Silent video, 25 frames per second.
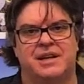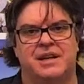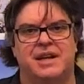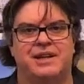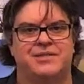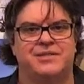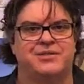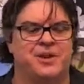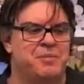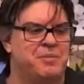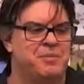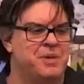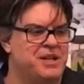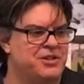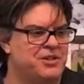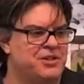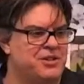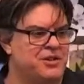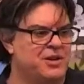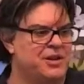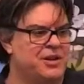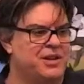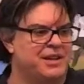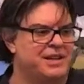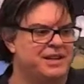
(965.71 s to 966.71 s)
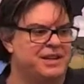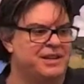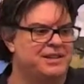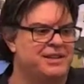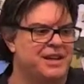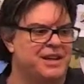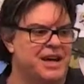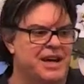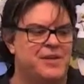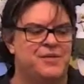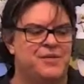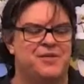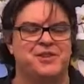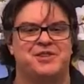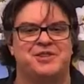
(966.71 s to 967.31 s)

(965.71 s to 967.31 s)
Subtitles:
So I mentioned earlier, David